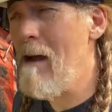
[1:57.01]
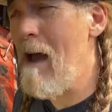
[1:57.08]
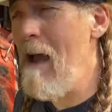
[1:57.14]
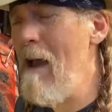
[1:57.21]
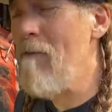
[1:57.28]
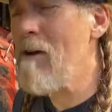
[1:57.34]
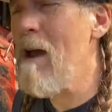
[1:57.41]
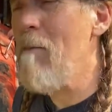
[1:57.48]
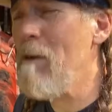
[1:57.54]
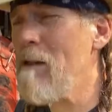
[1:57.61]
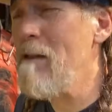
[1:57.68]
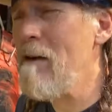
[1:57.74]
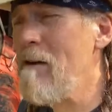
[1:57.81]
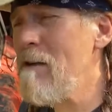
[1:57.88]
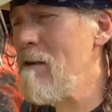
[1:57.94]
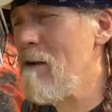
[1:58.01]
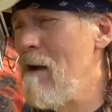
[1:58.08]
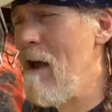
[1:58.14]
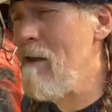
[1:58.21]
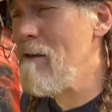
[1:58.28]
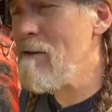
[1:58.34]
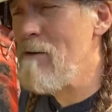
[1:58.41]
I have a couple of theories on
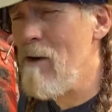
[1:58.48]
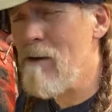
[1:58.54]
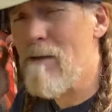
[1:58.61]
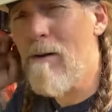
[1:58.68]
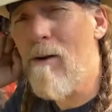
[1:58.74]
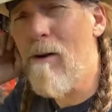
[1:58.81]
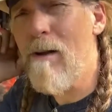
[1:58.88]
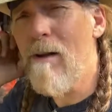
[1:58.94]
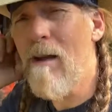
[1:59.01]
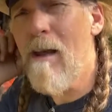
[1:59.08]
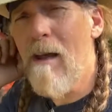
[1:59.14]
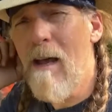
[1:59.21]
how this all started.